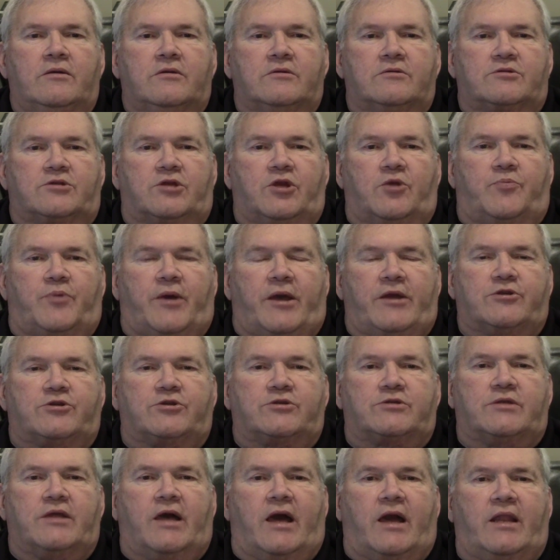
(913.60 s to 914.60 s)
See
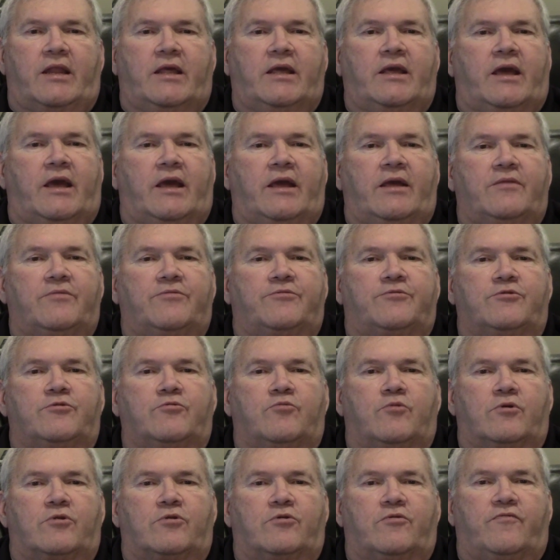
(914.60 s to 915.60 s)
pages 98 through
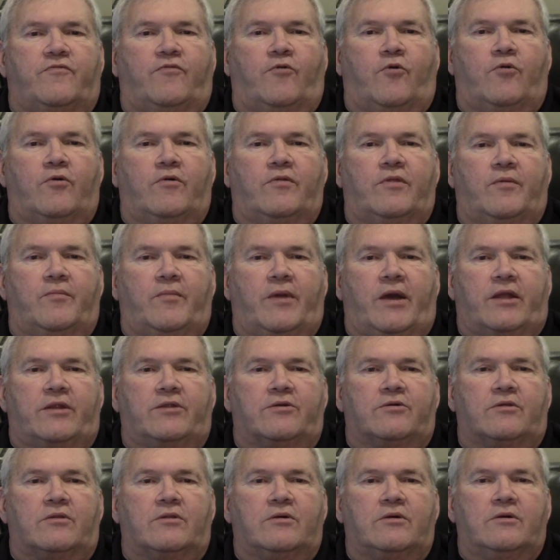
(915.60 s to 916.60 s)
104 of the
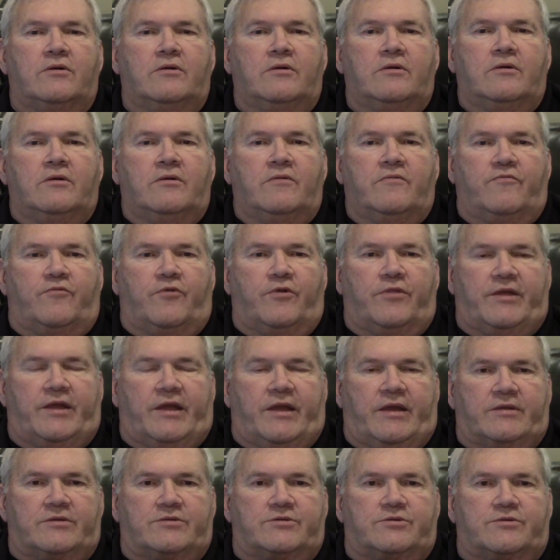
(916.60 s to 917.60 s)
manual for
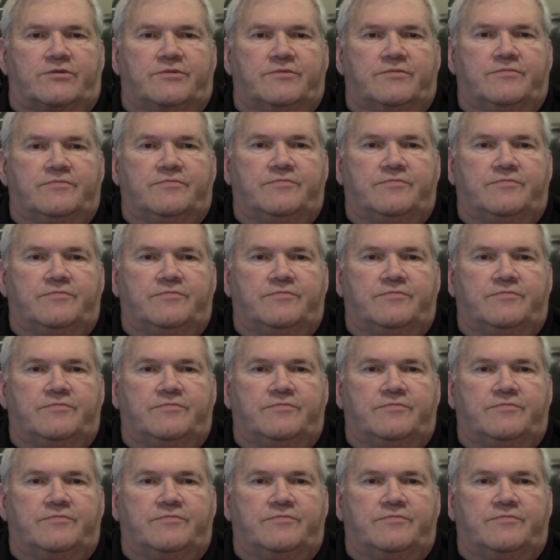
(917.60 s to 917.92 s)
the answer.